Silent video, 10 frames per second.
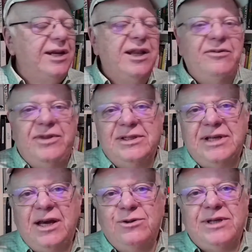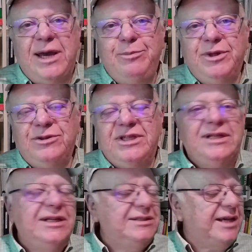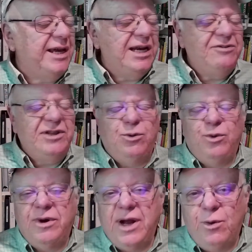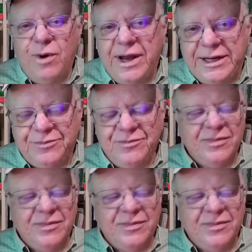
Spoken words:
I love this house. I built it. It's got everything where I want it.